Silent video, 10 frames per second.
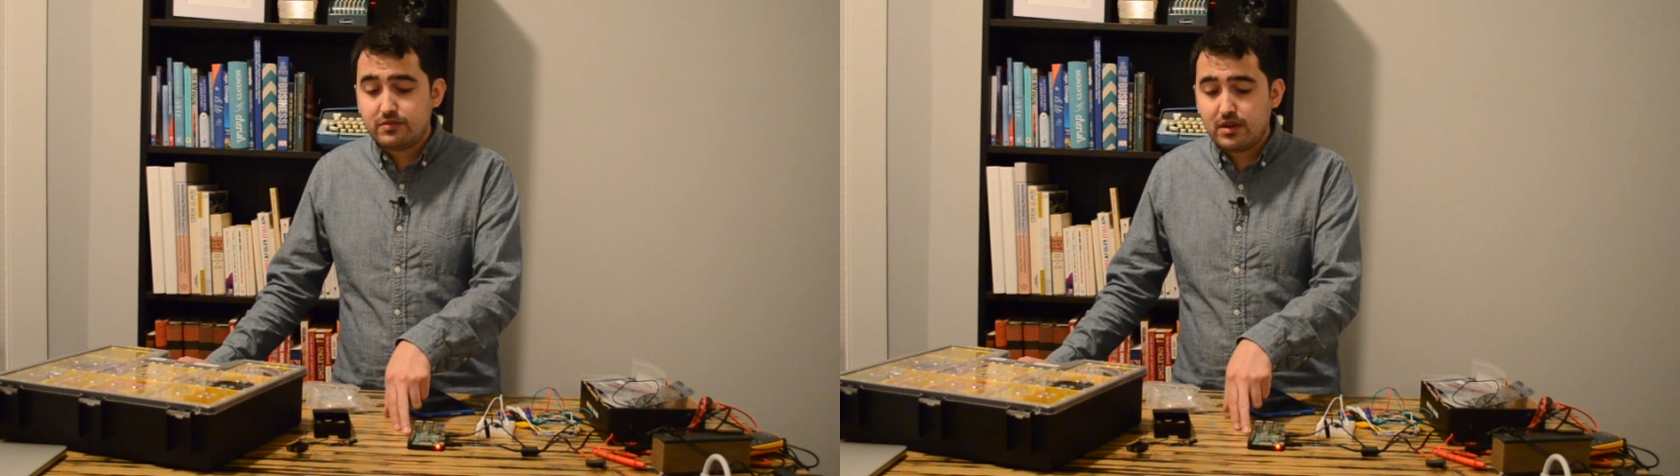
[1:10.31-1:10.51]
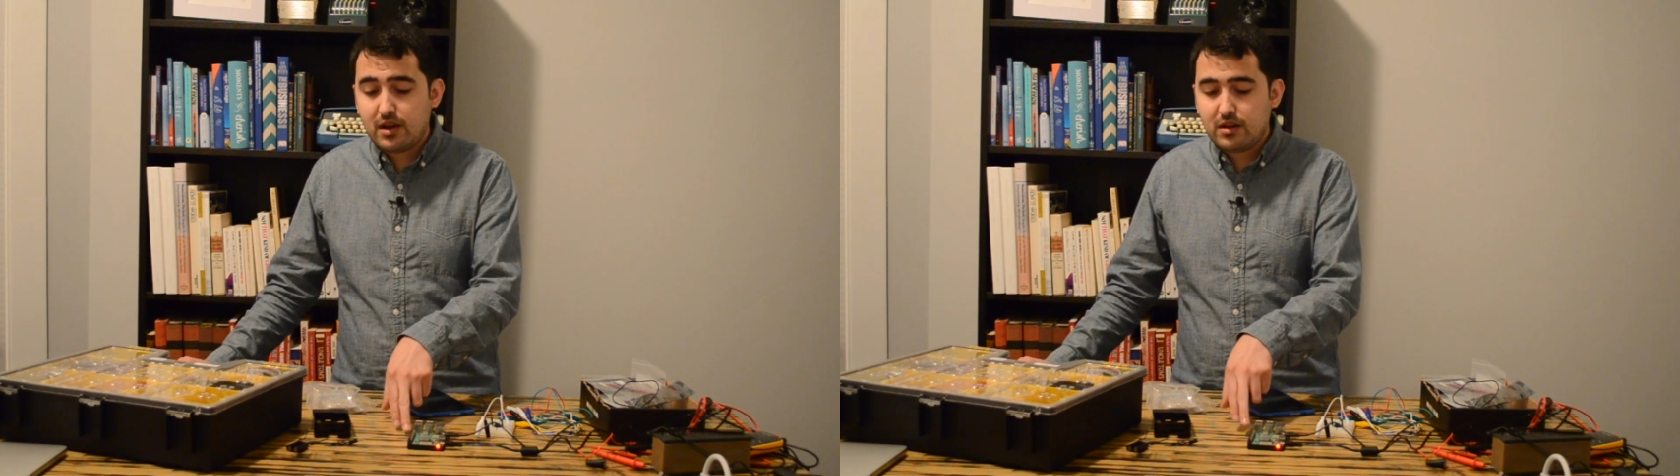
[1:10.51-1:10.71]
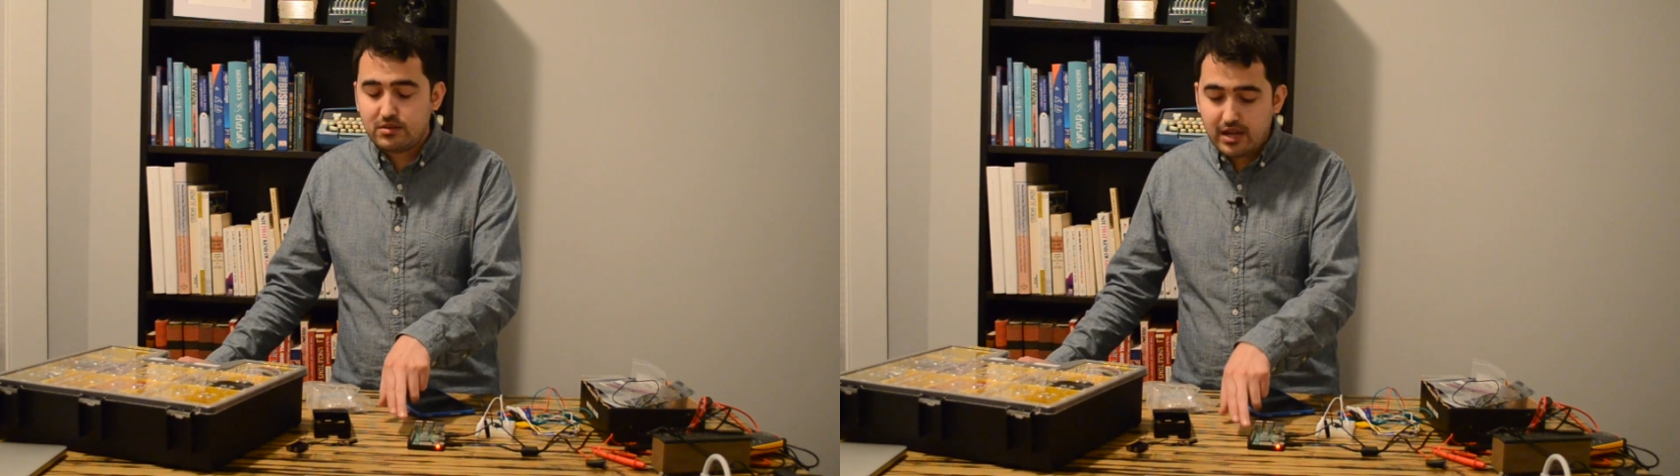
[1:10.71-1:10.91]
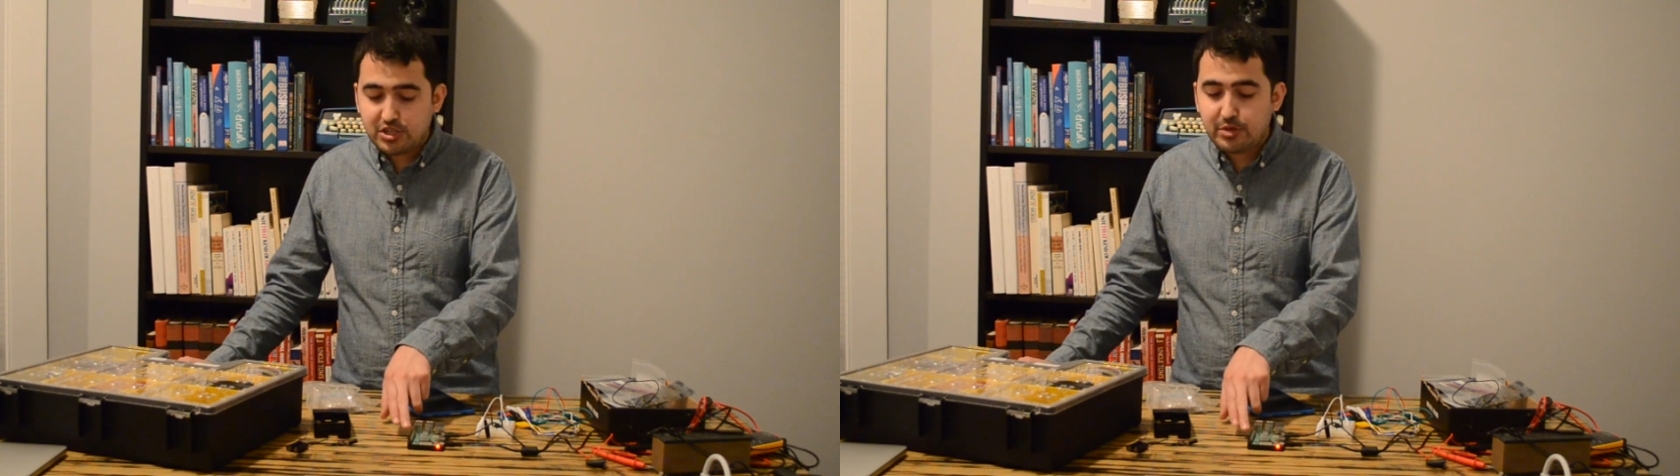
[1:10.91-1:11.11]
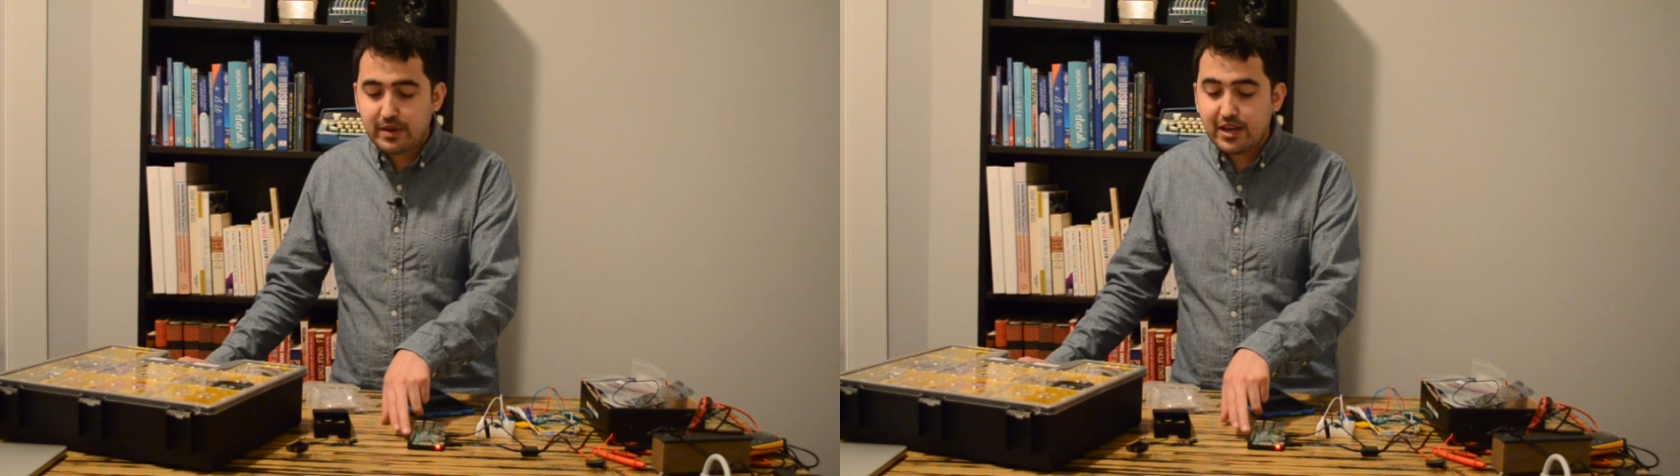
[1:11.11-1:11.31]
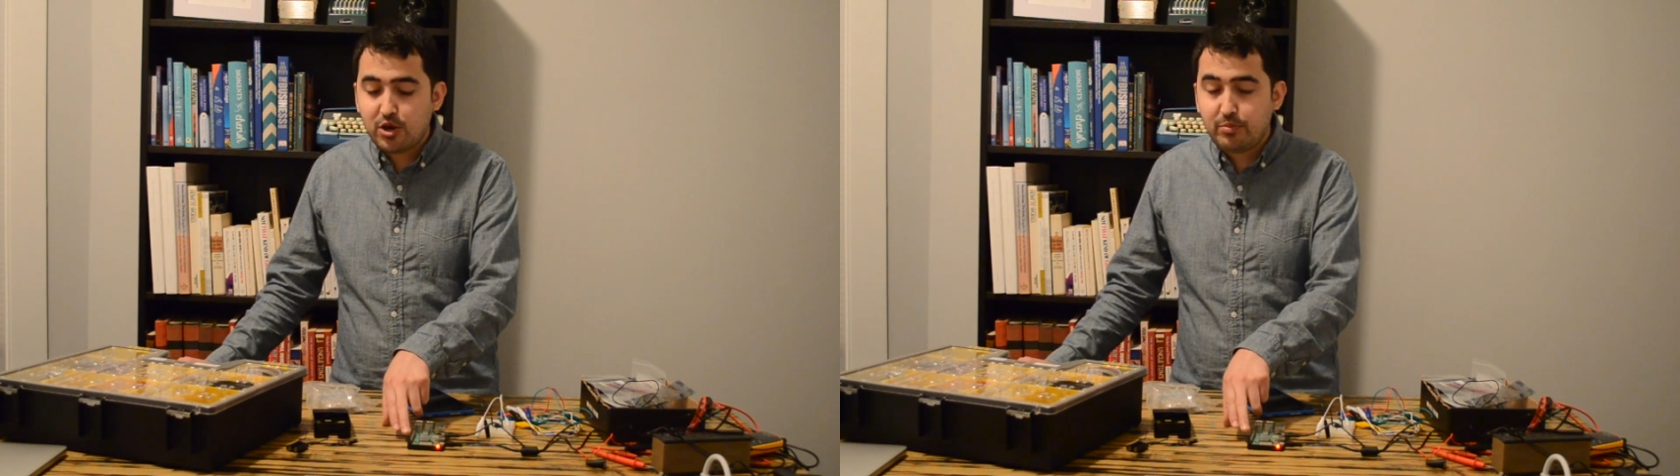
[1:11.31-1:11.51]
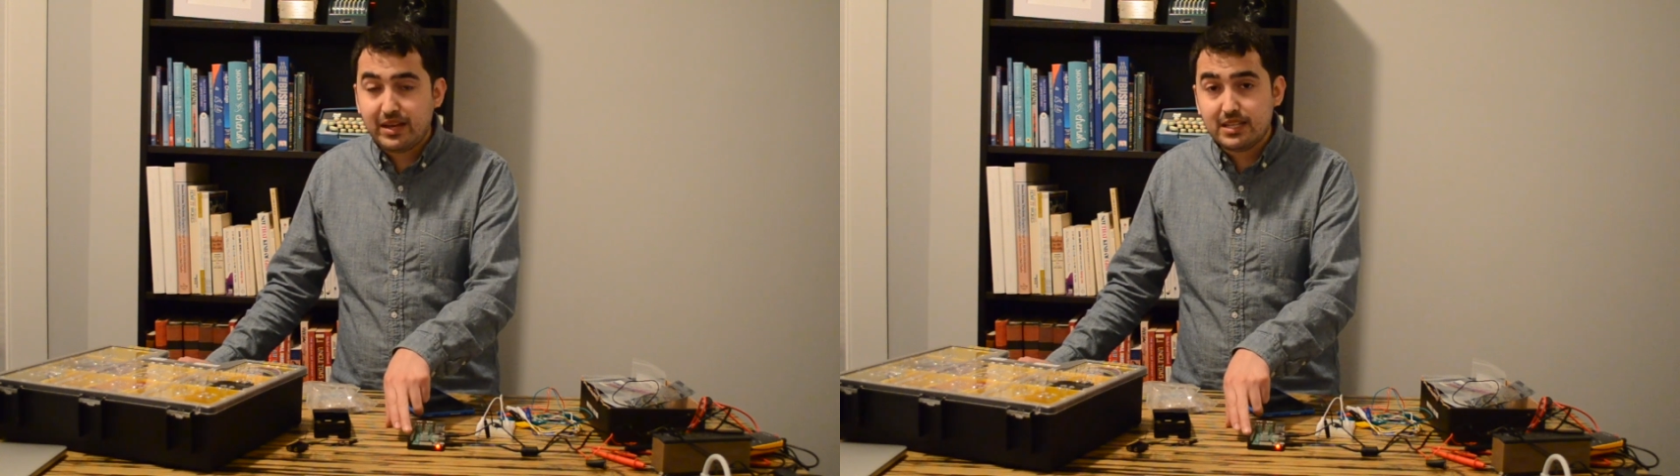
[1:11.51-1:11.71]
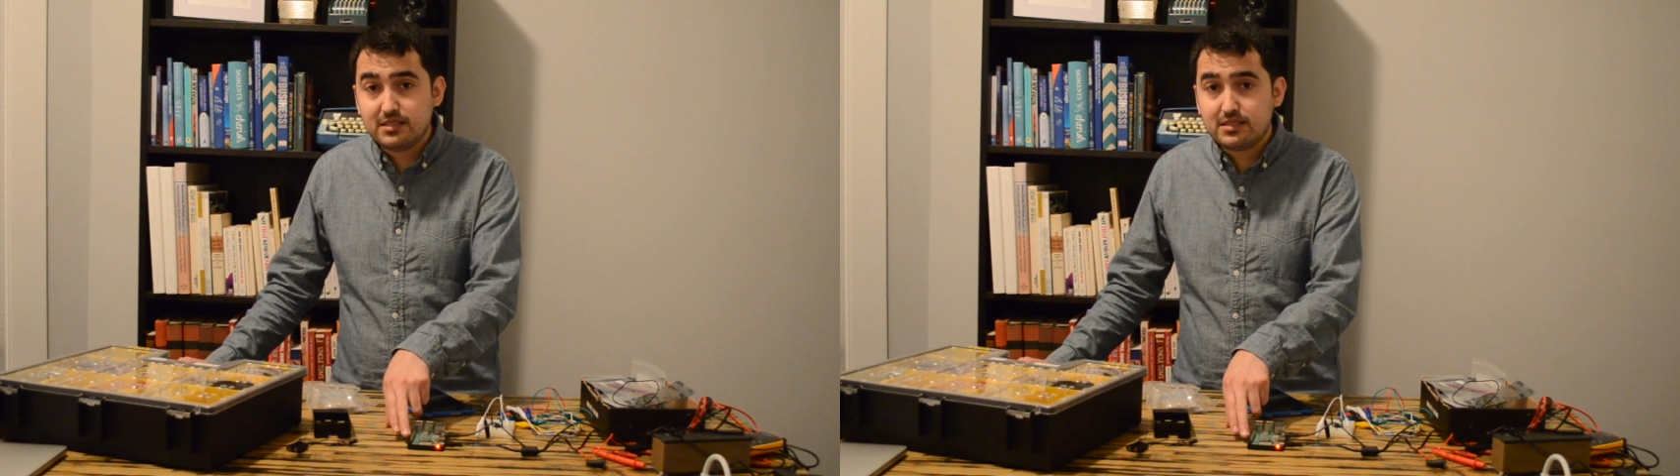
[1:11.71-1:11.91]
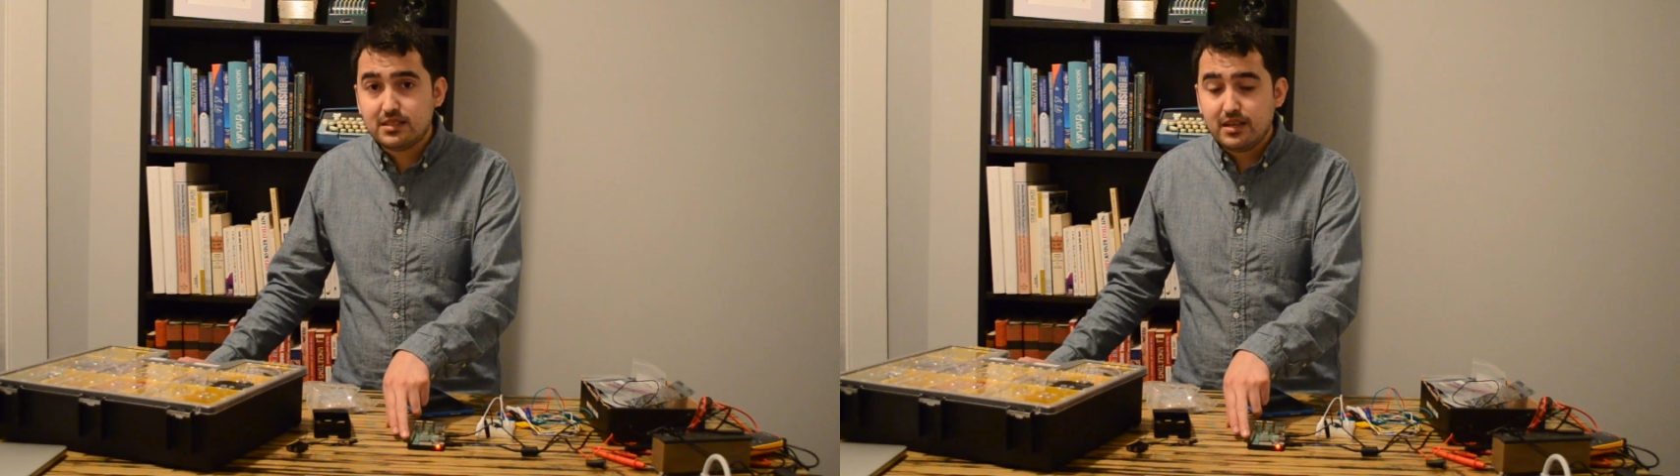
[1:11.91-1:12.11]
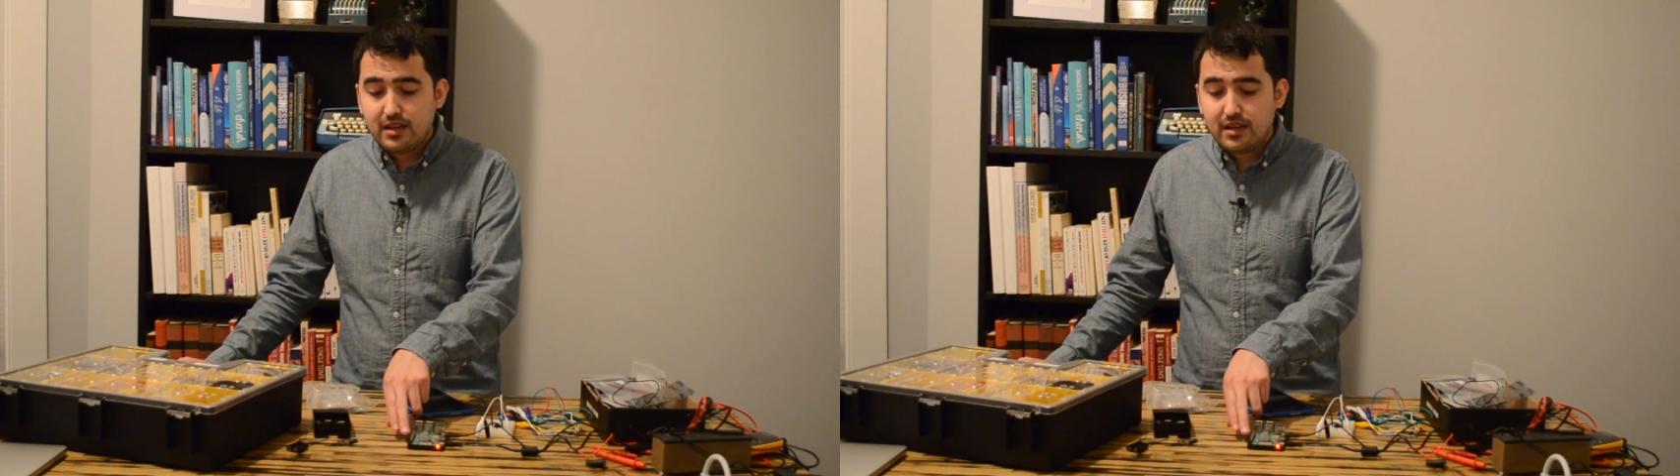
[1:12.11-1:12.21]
GPIO pins